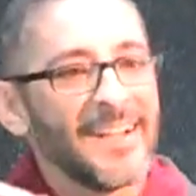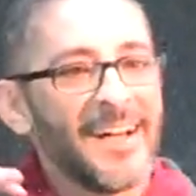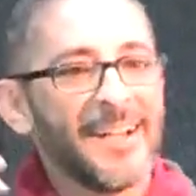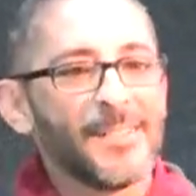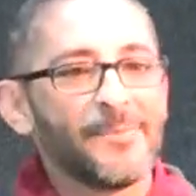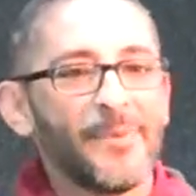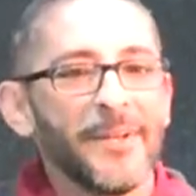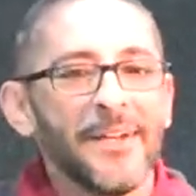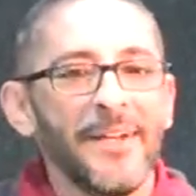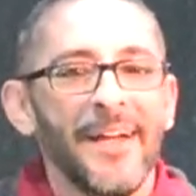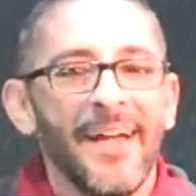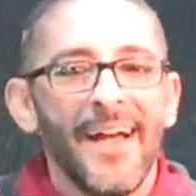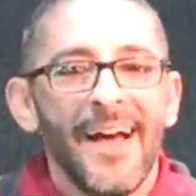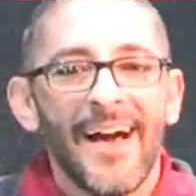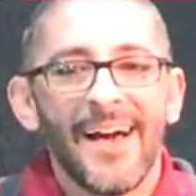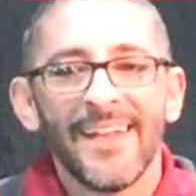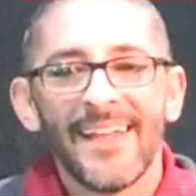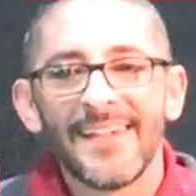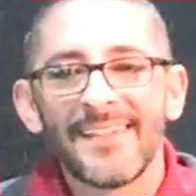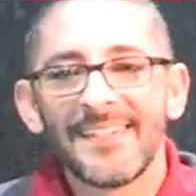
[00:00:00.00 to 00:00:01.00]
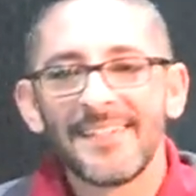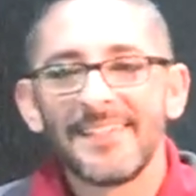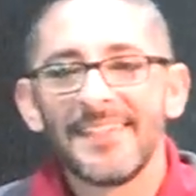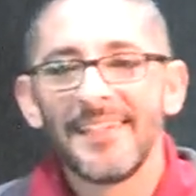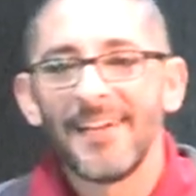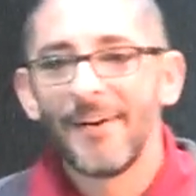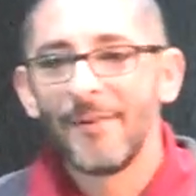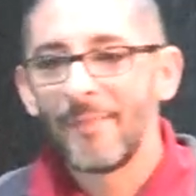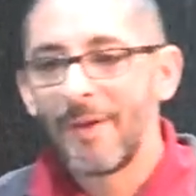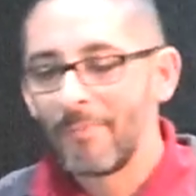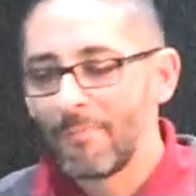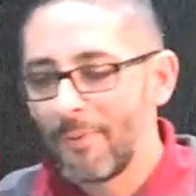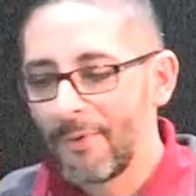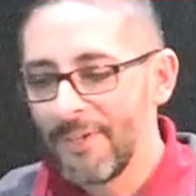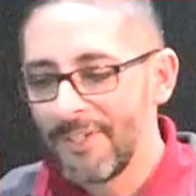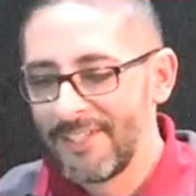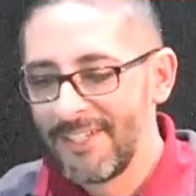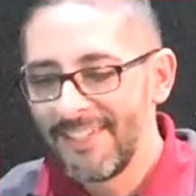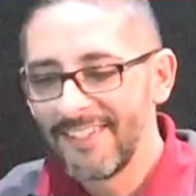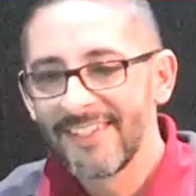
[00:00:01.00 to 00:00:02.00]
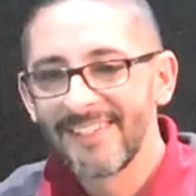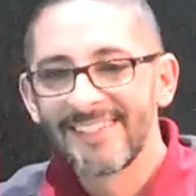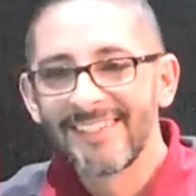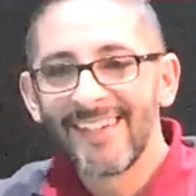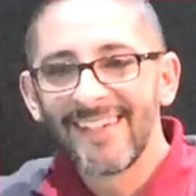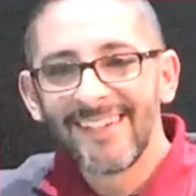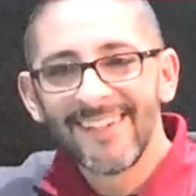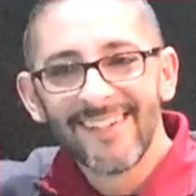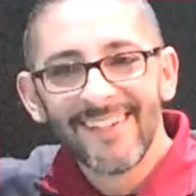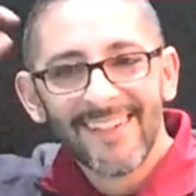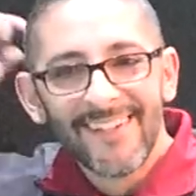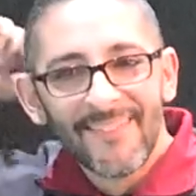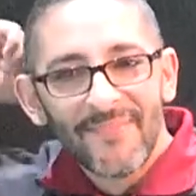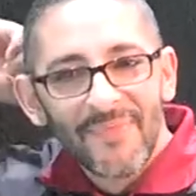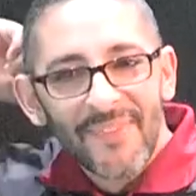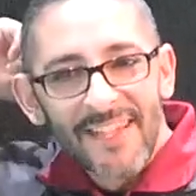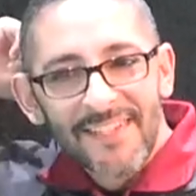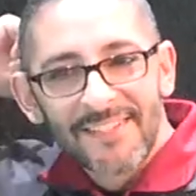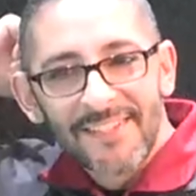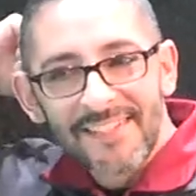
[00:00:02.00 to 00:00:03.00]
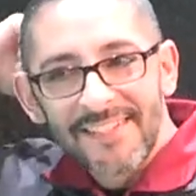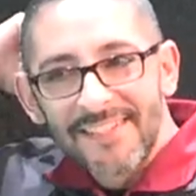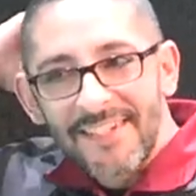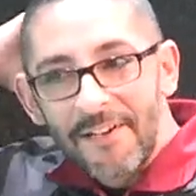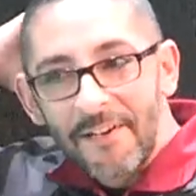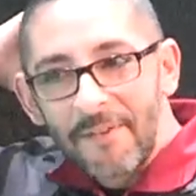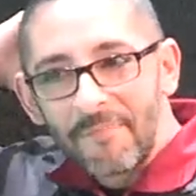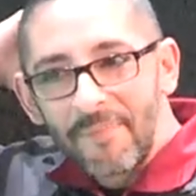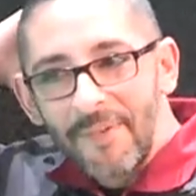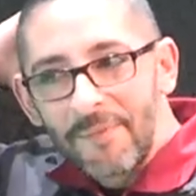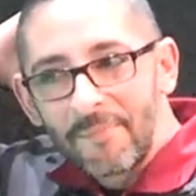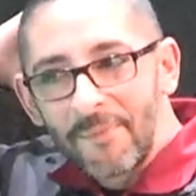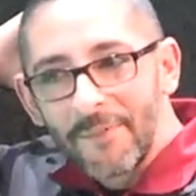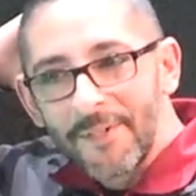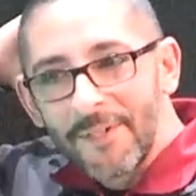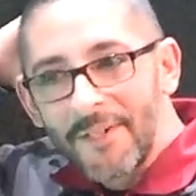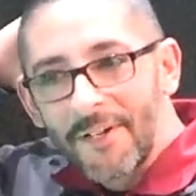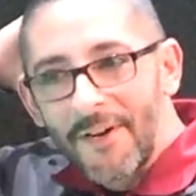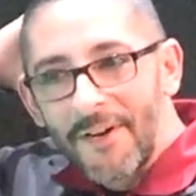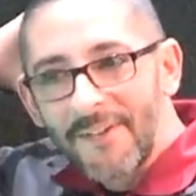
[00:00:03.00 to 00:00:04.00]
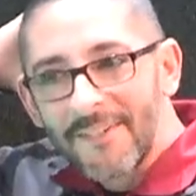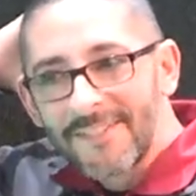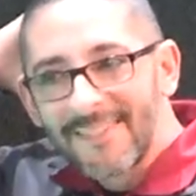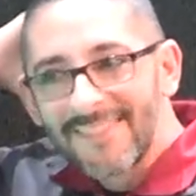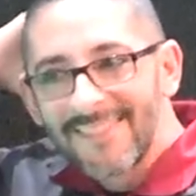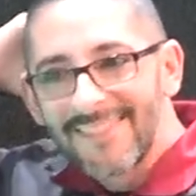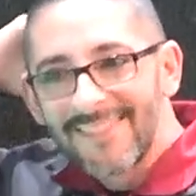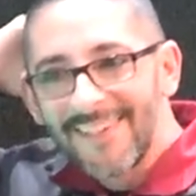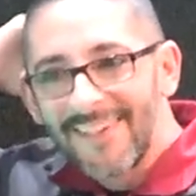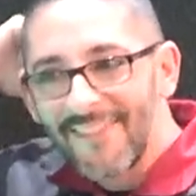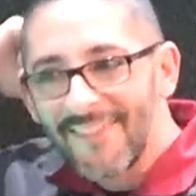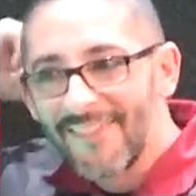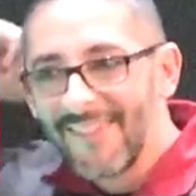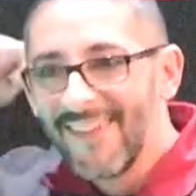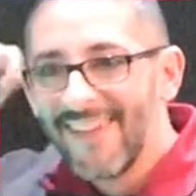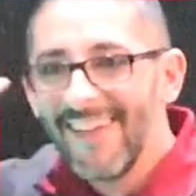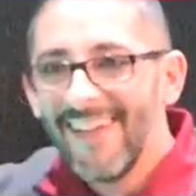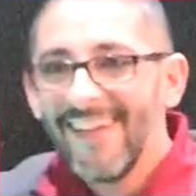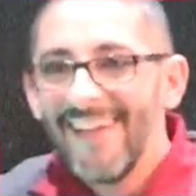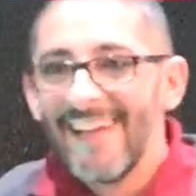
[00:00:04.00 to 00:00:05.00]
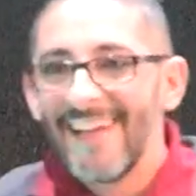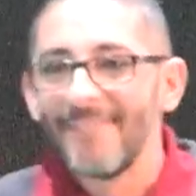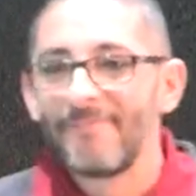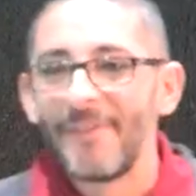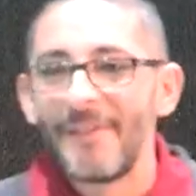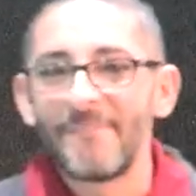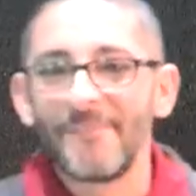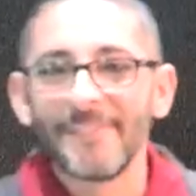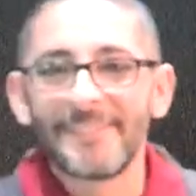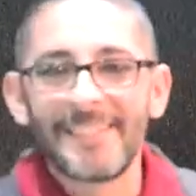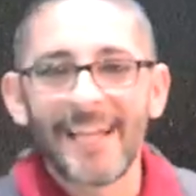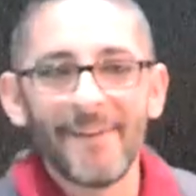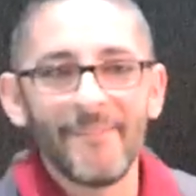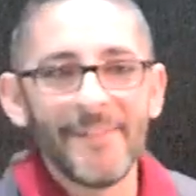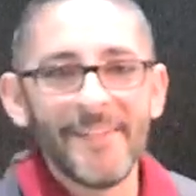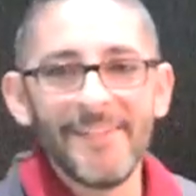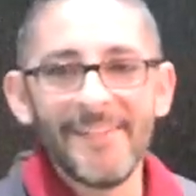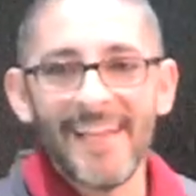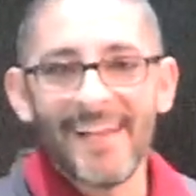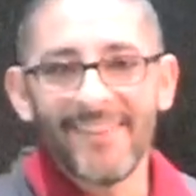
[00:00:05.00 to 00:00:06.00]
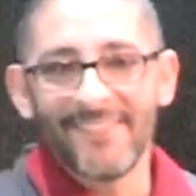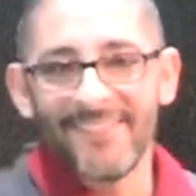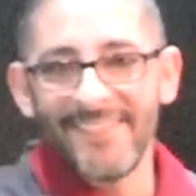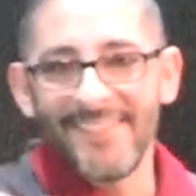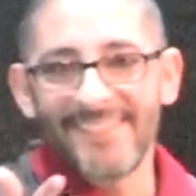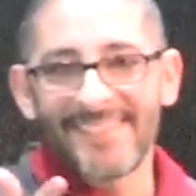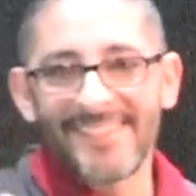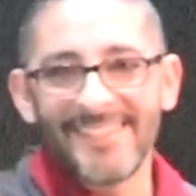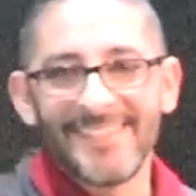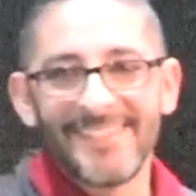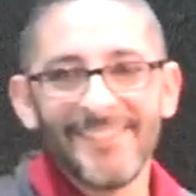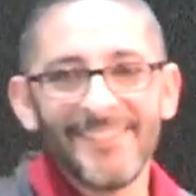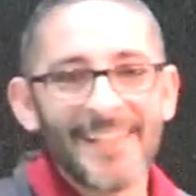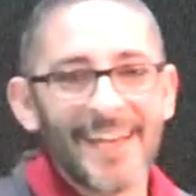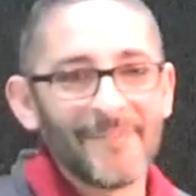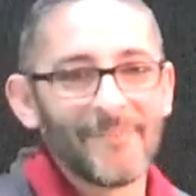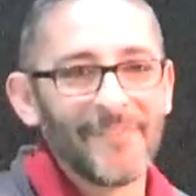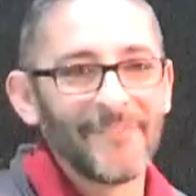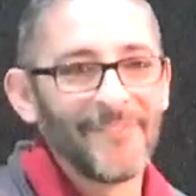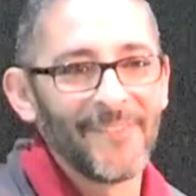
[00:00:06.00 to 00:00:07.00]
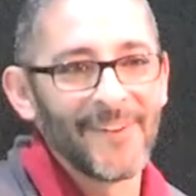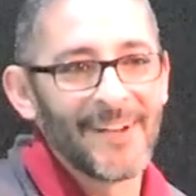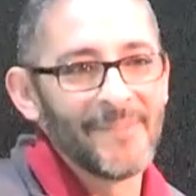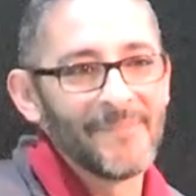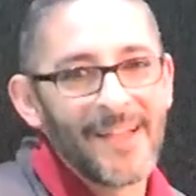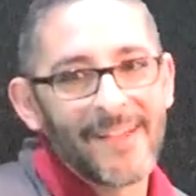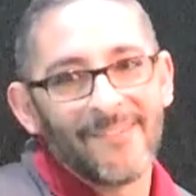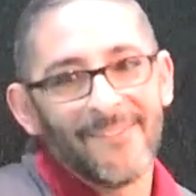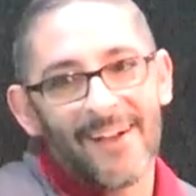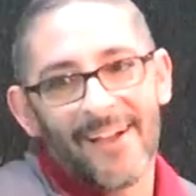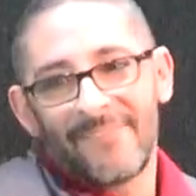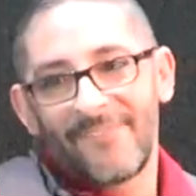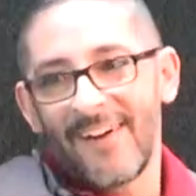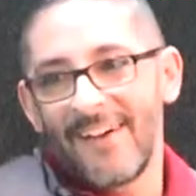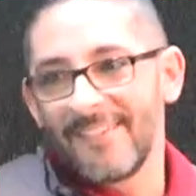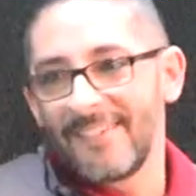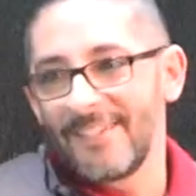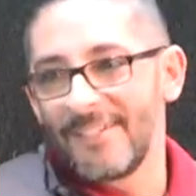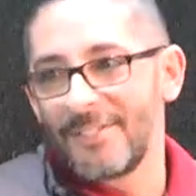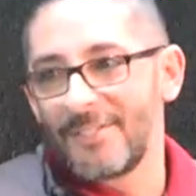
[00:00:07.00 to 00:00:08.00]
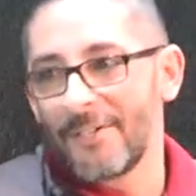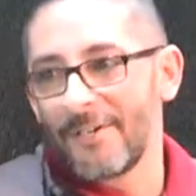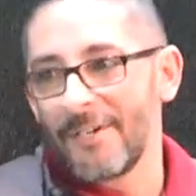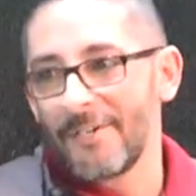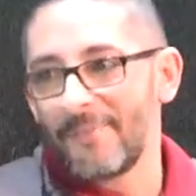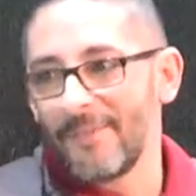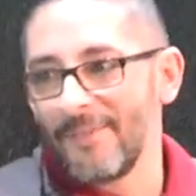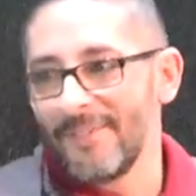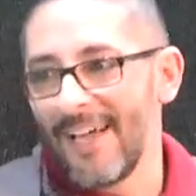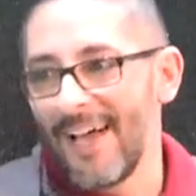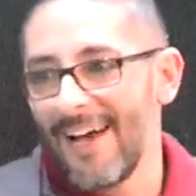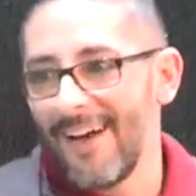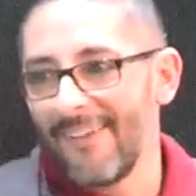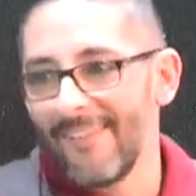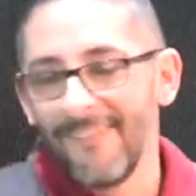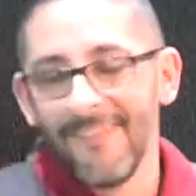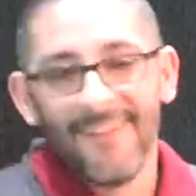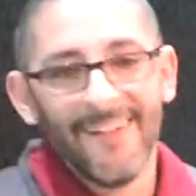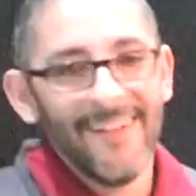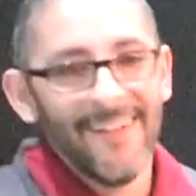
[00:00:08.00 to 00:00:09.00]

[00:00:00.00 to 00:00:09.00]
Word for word: guys, but I like to sit out on my porch in the sun and just stare at people and cars and stuff. And people tell me, you never used to do that before. And I'm like, well, I find it enjoyable now.